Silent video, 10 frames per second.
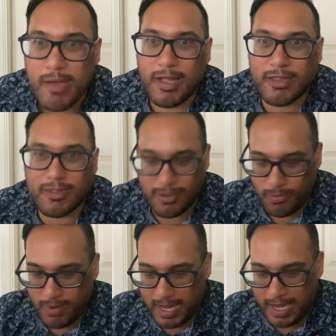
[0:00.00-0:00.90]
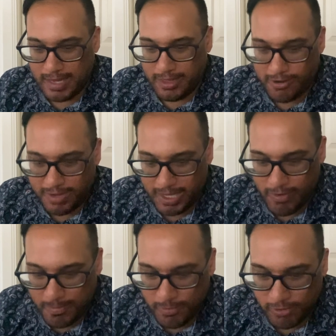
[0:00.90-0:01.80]
That's the way the cookie
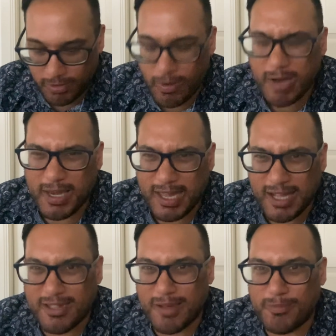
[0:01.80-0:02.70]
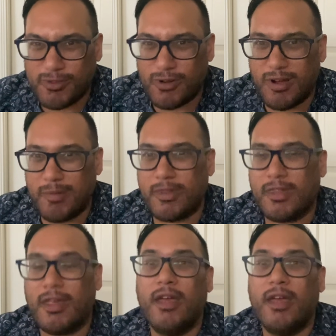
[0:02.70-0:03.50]
crumbles in rugby league sometimes.